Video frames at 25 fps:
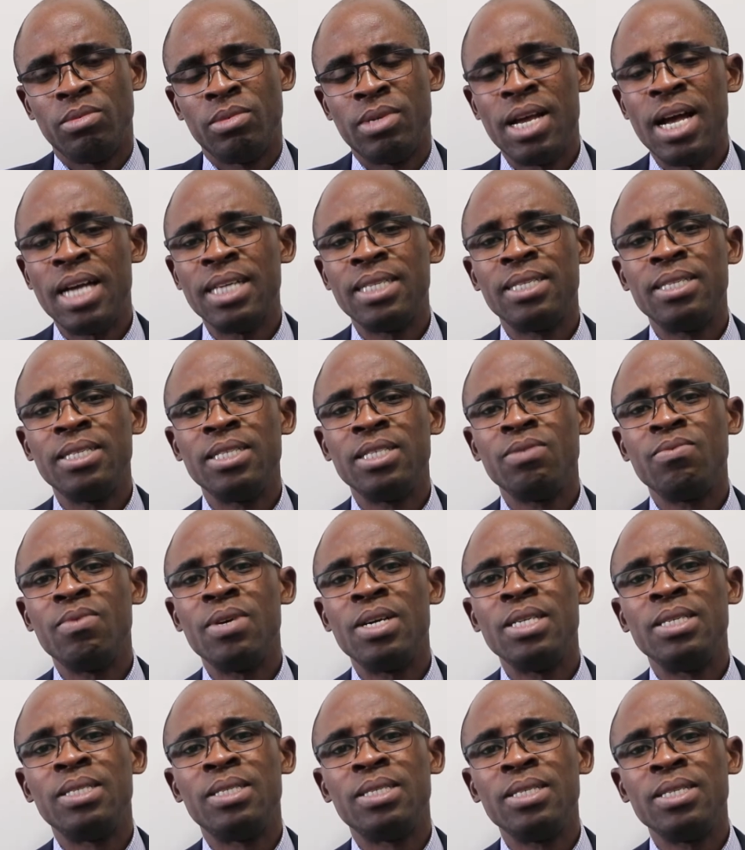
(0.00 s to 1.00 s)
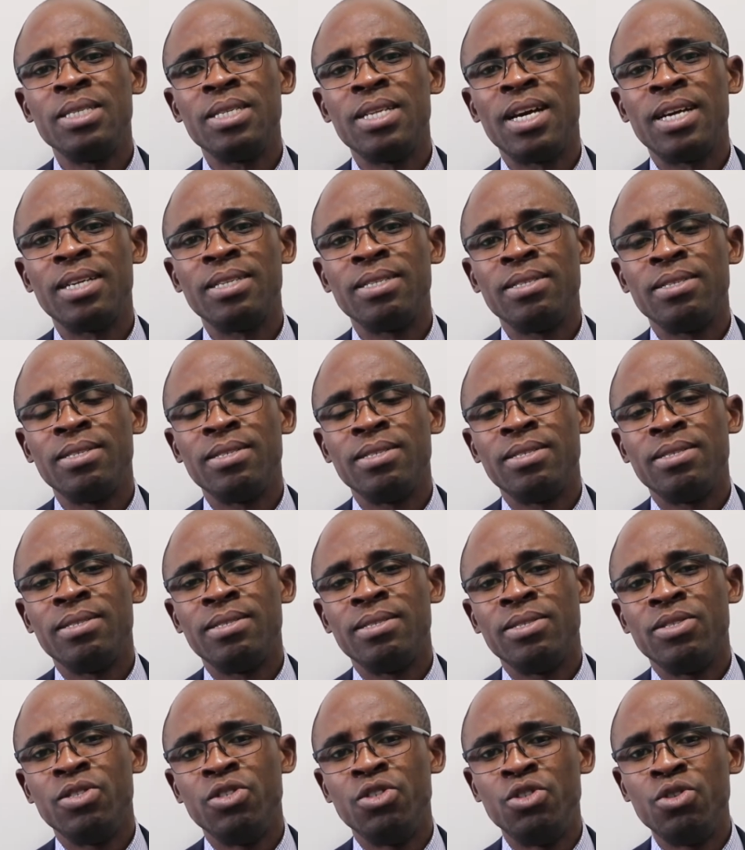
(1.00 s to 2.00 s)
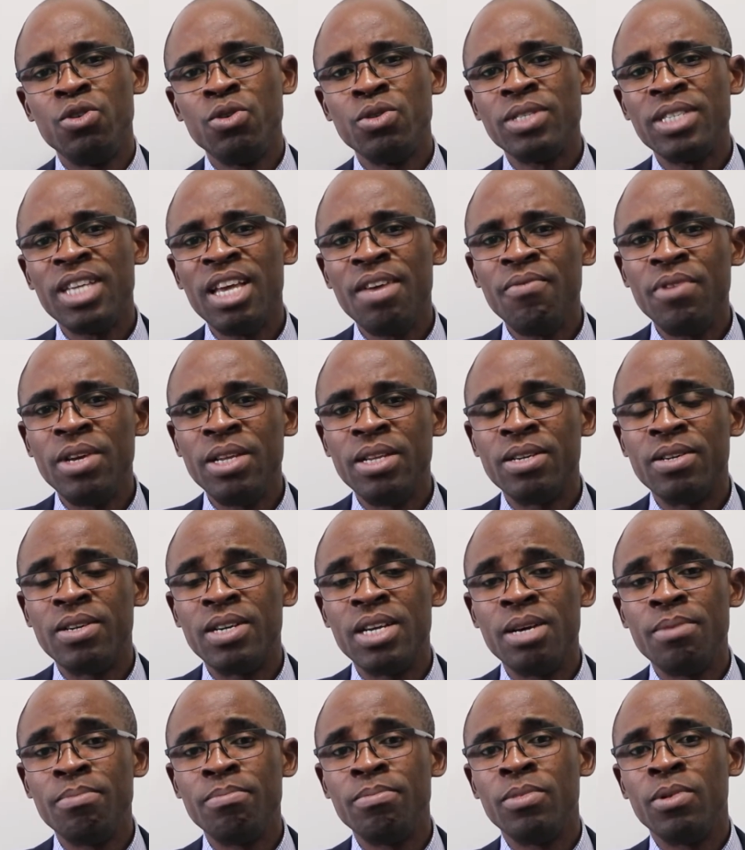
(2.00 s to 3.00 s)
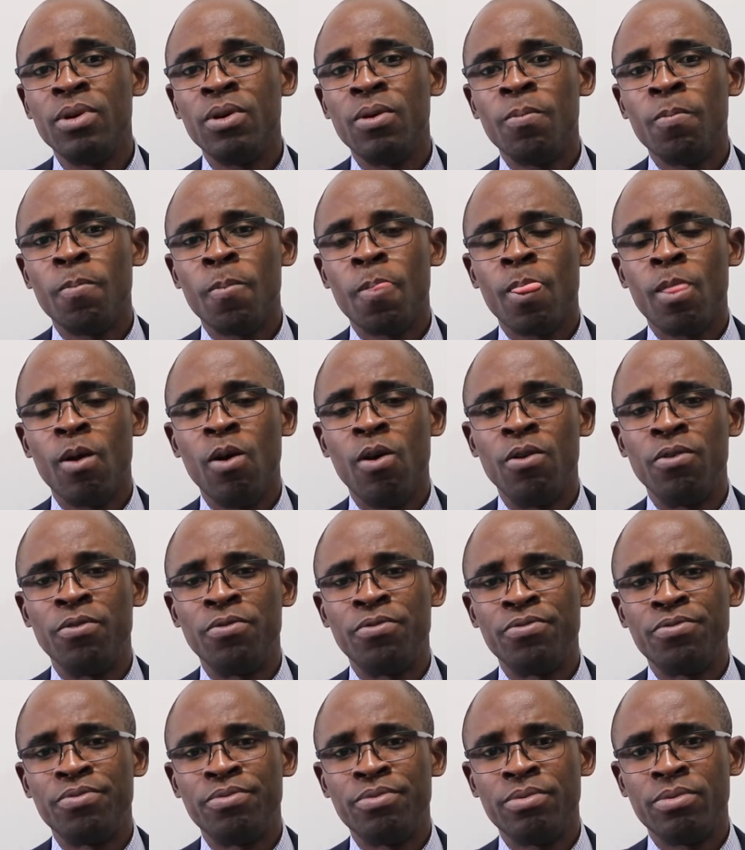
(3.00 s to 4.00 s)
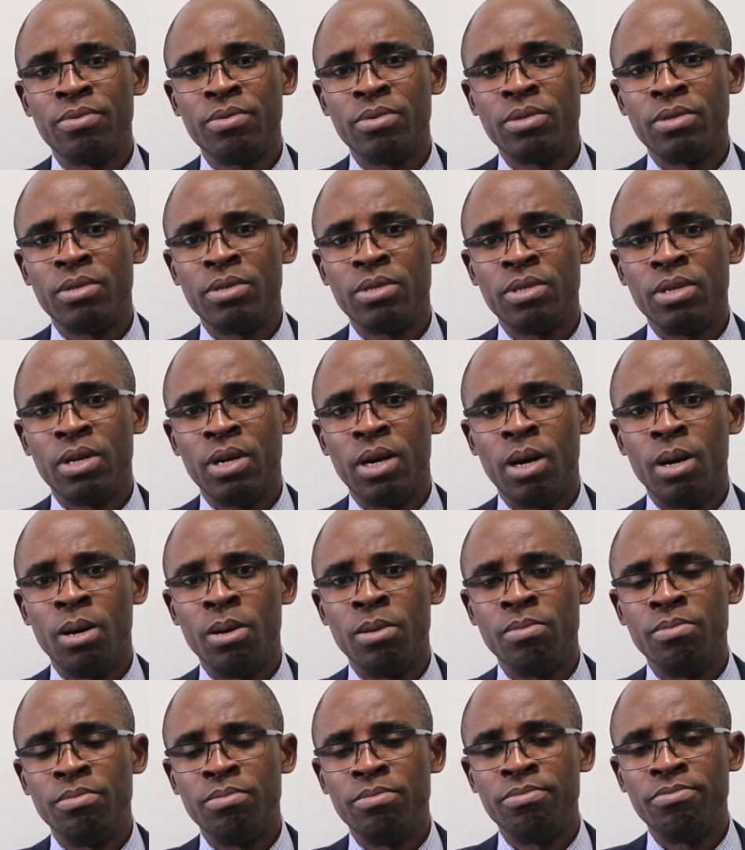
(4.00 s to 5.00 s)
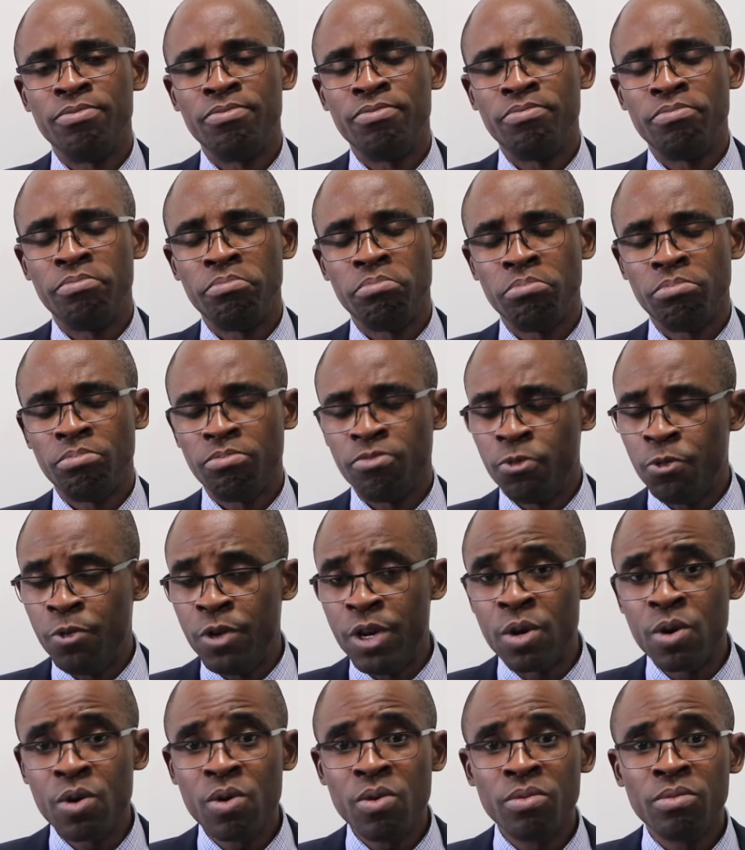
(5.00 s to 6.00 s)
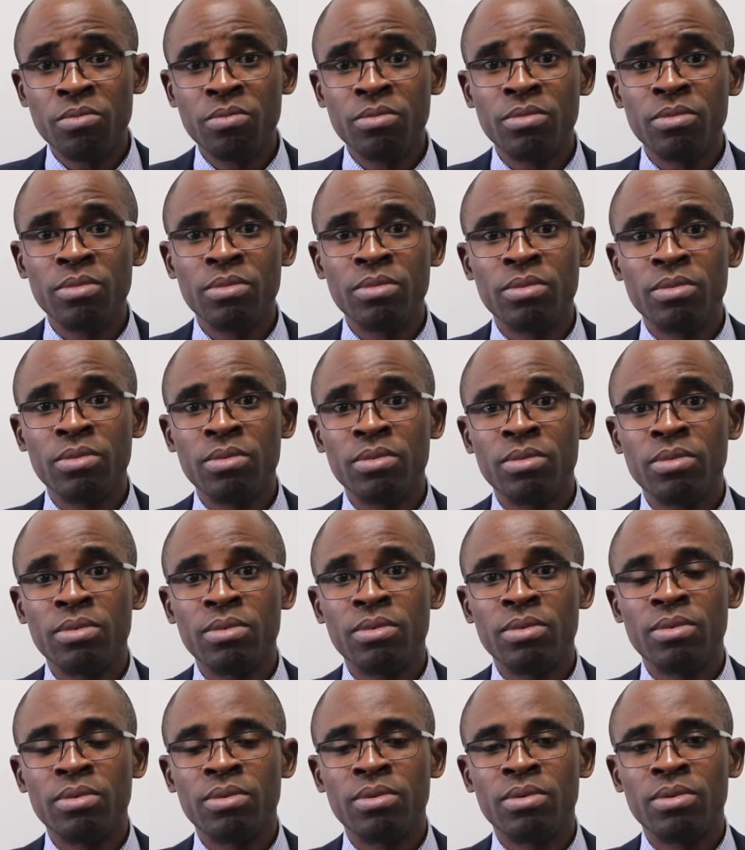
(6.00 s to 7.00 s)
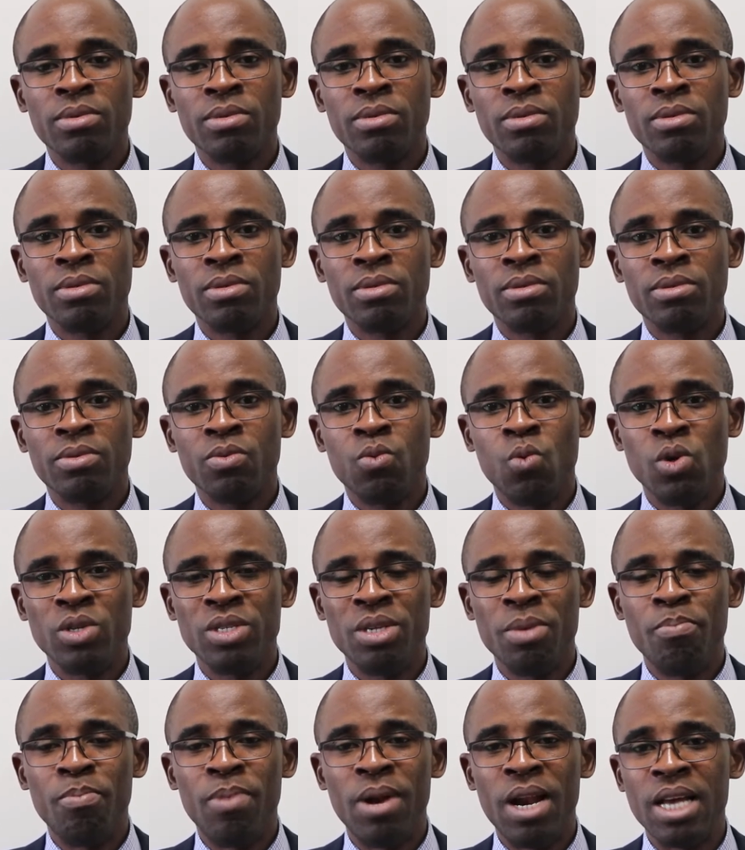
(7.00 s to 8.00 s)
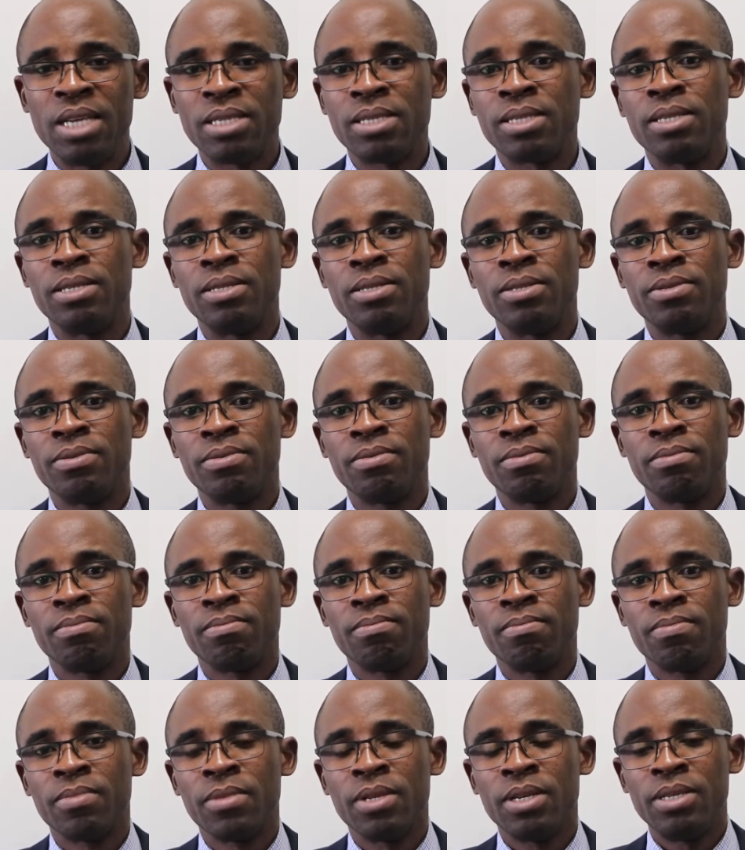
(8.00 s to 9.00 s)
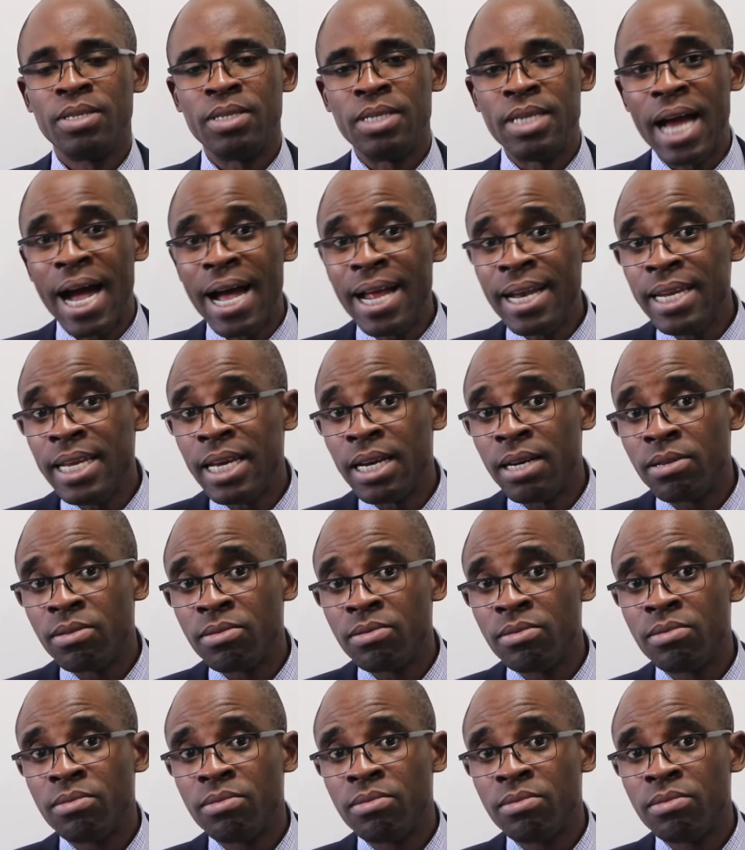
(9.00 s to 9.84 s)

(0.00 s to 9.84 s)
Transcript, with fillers: That's the reason why you see that Joseph in the realm of um, Pharaoh was a blessing. Daniel,